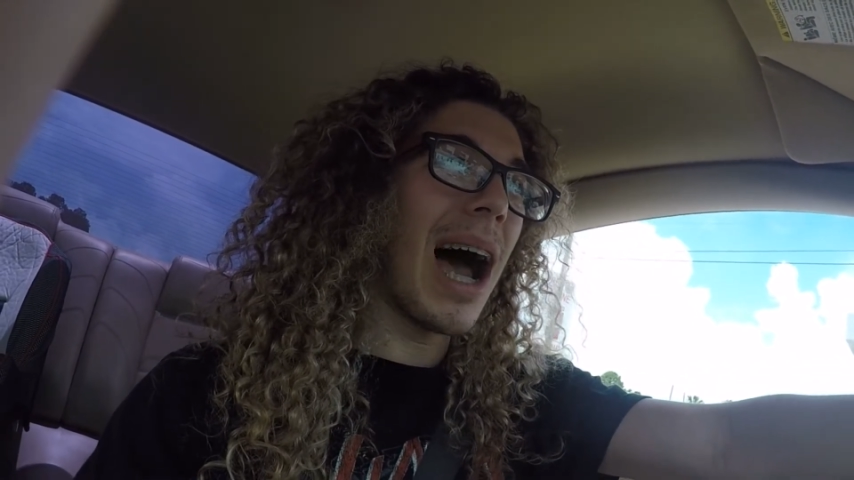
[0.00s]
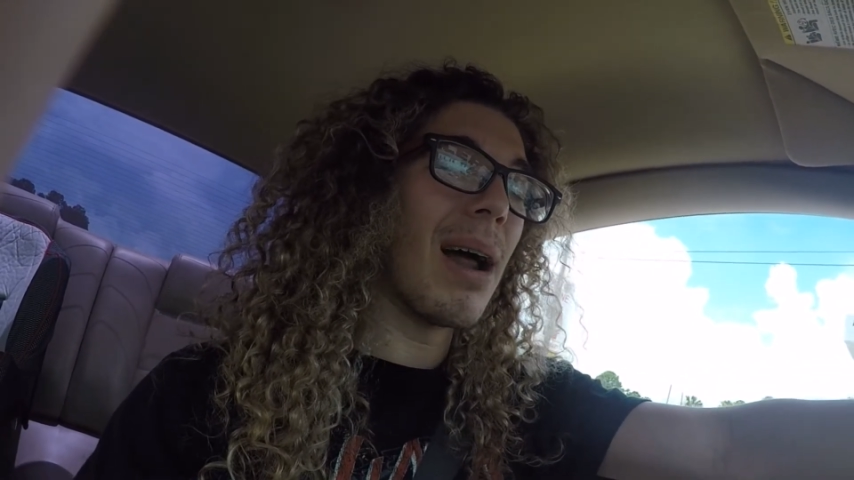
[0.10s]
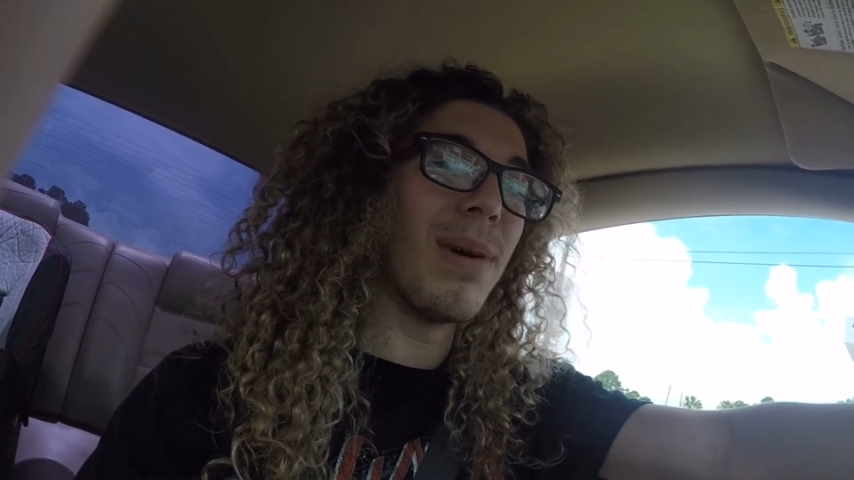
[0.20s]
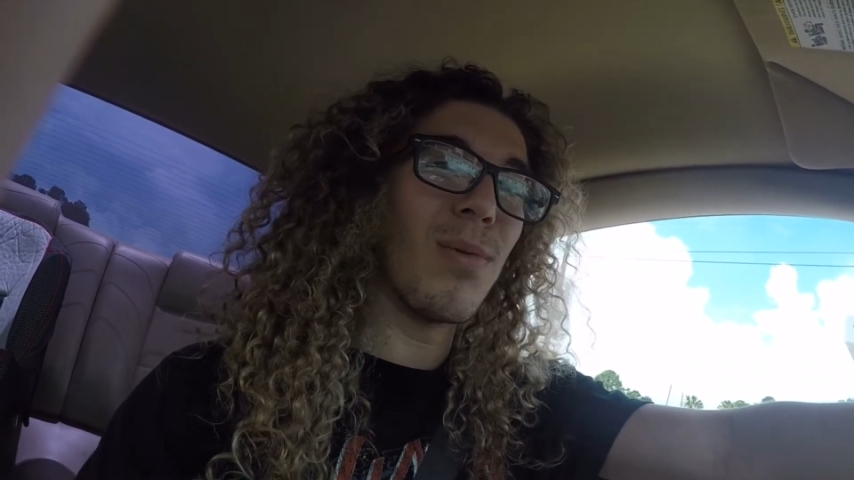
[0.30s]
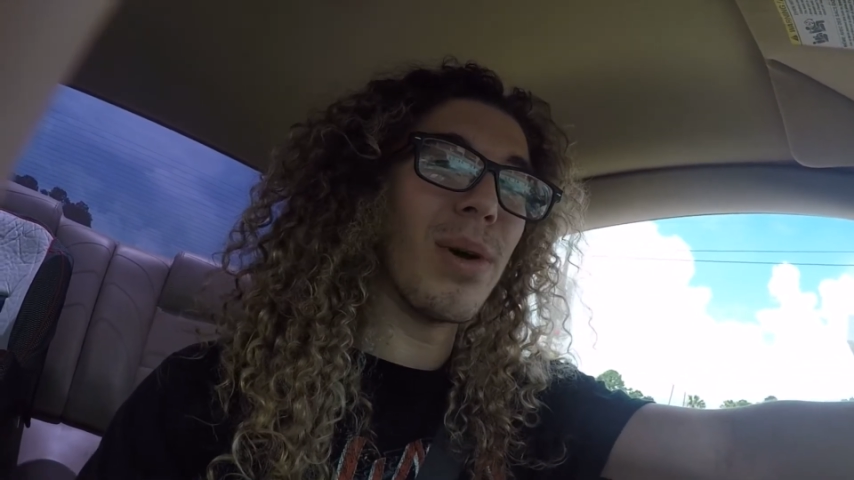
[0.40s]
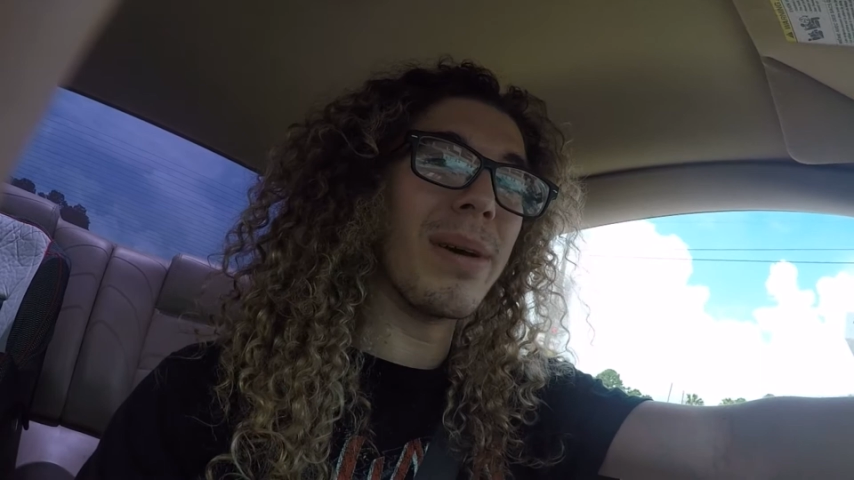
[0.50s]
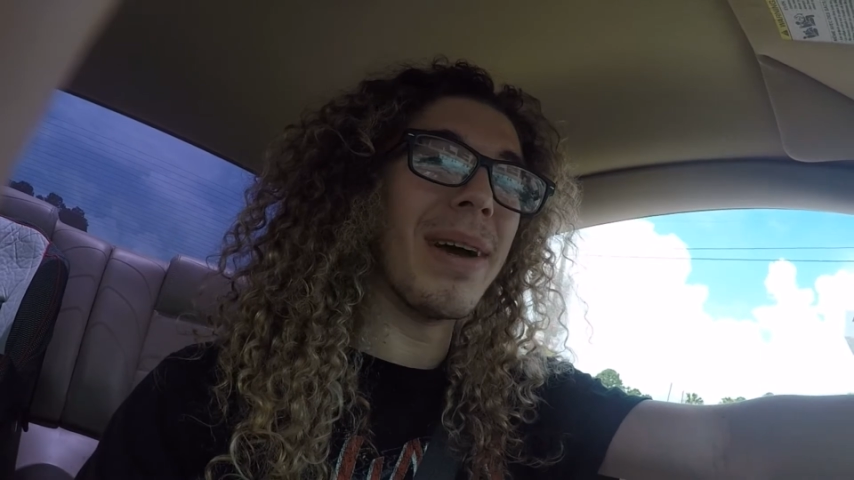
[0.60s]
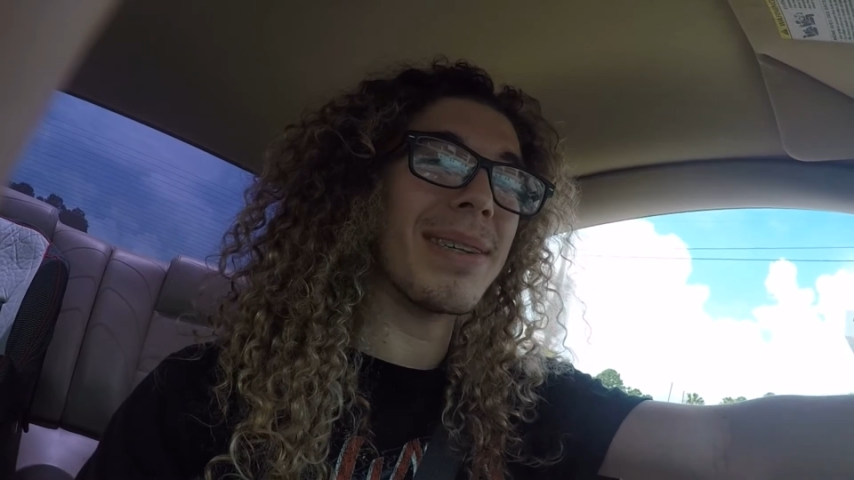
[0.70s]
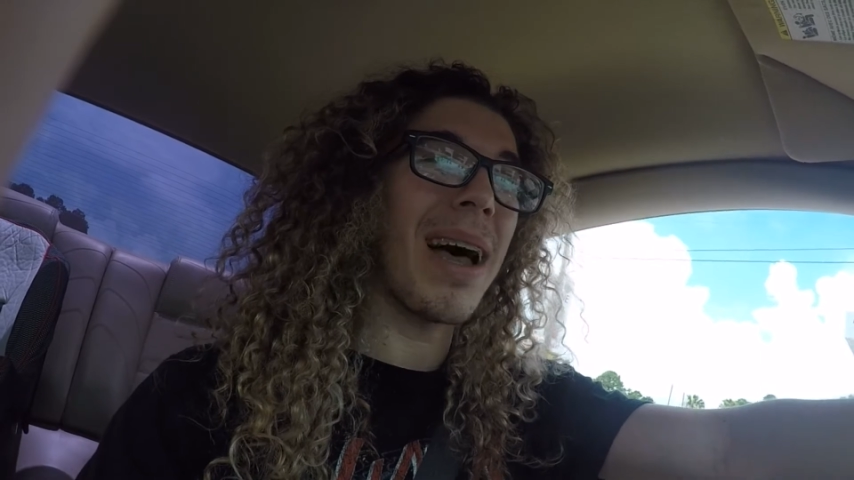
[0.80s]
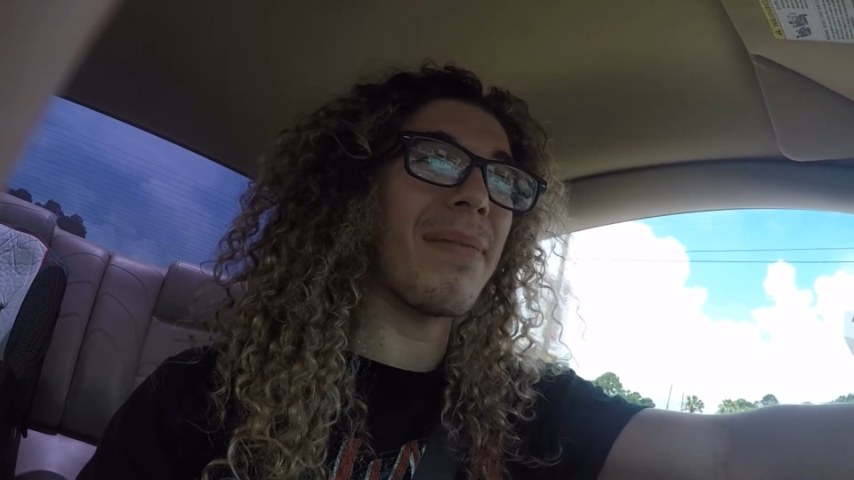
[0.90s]
I'd be really
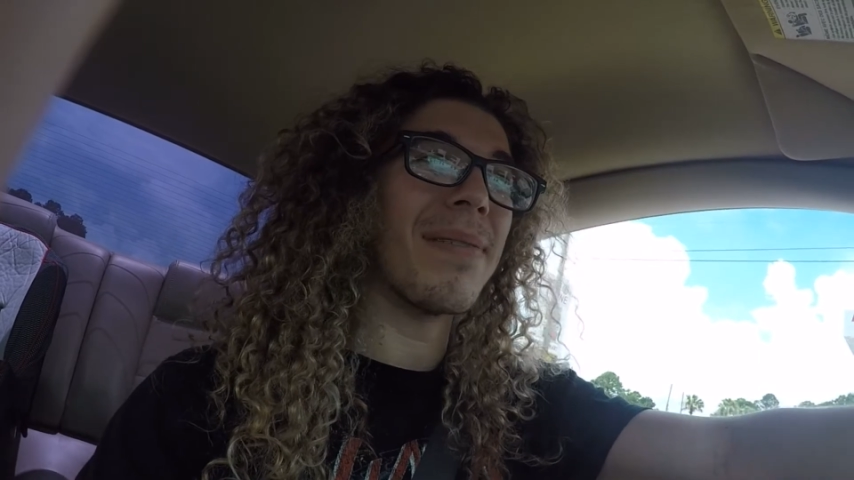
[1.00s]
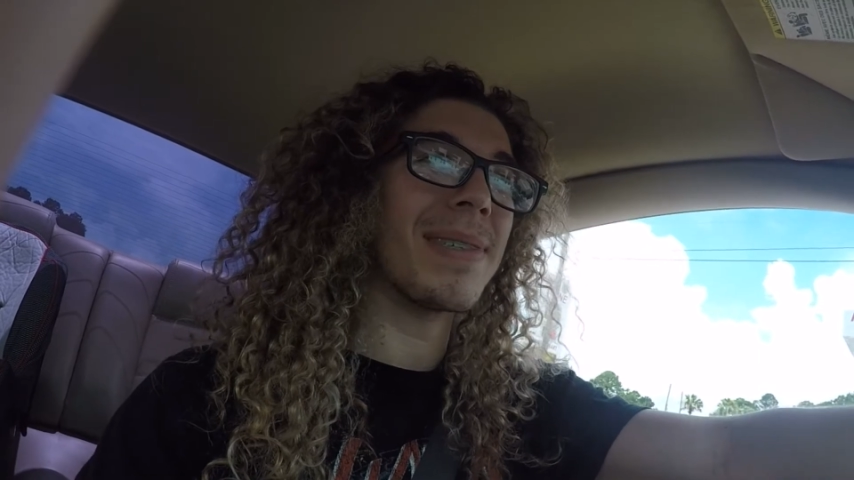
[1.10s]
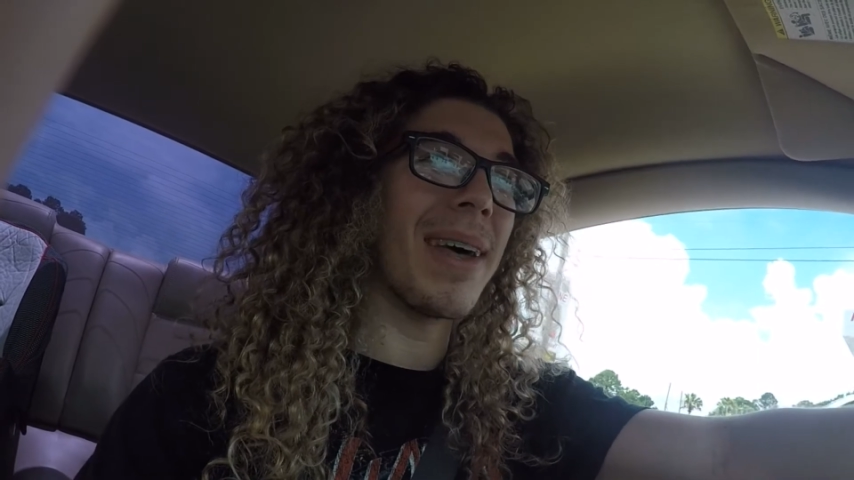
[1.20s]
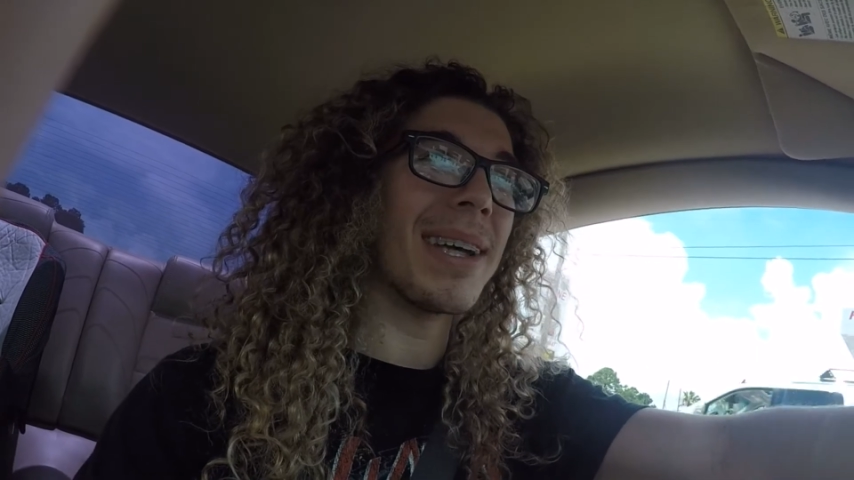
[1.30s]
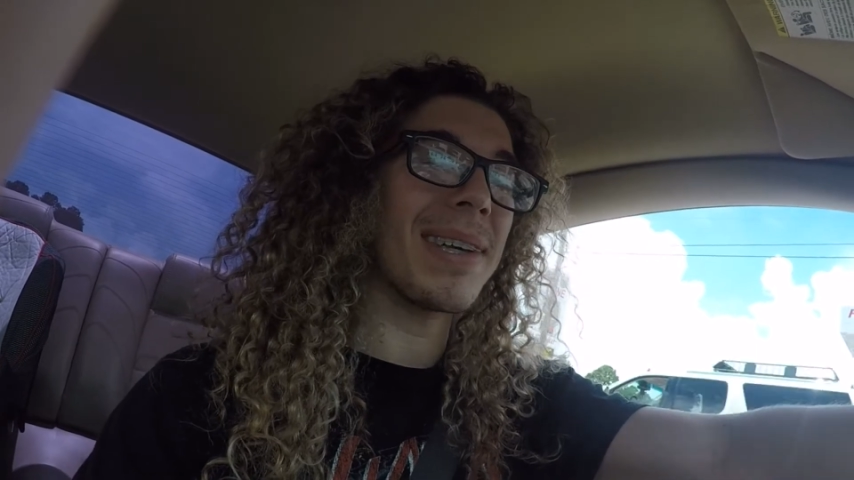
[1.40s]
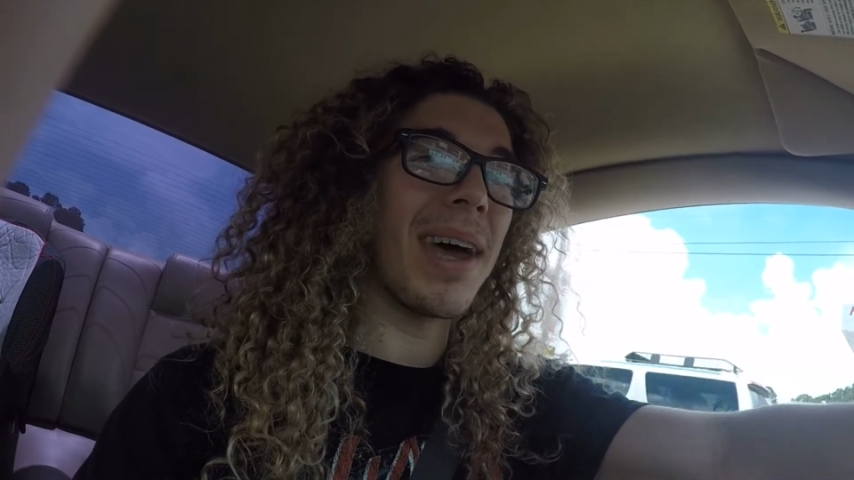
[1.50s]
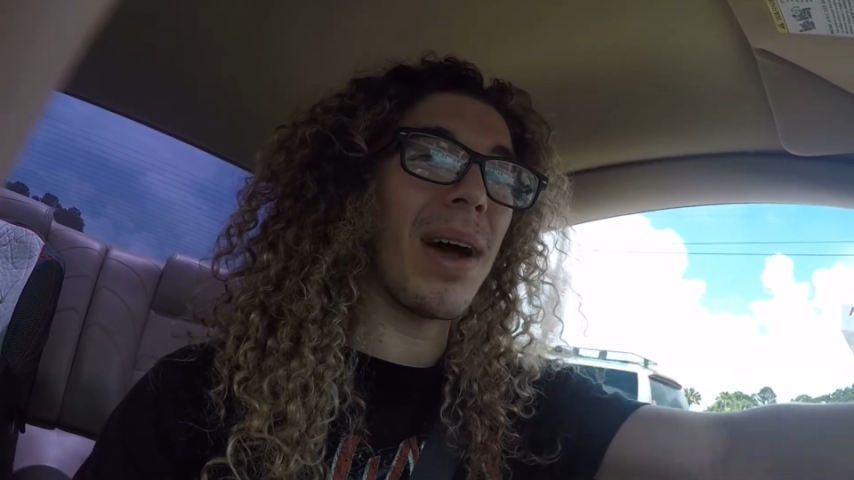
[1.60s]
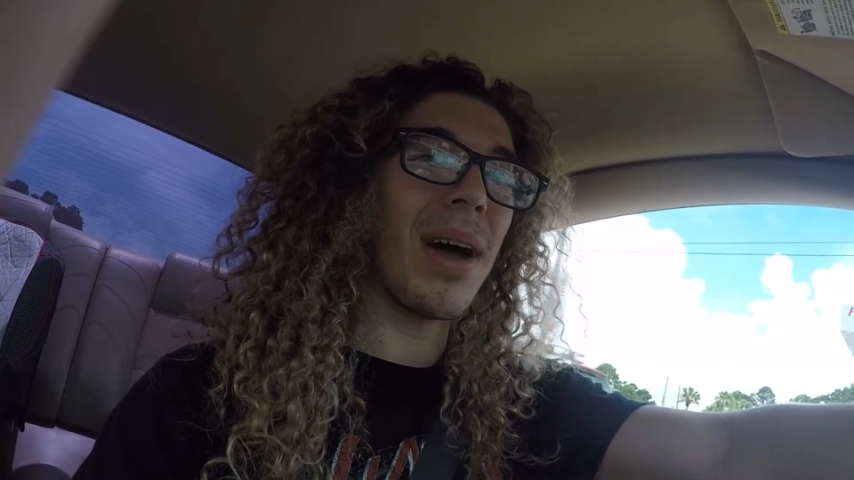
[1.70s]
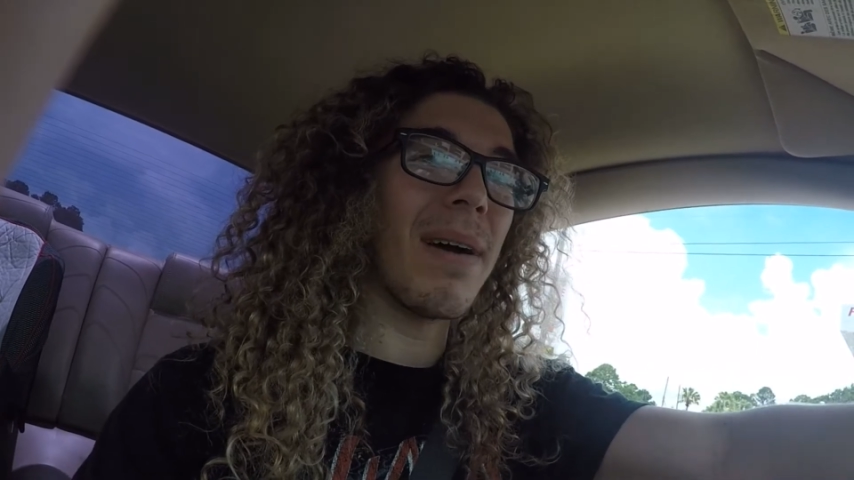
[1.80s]
pissed off if it's less though.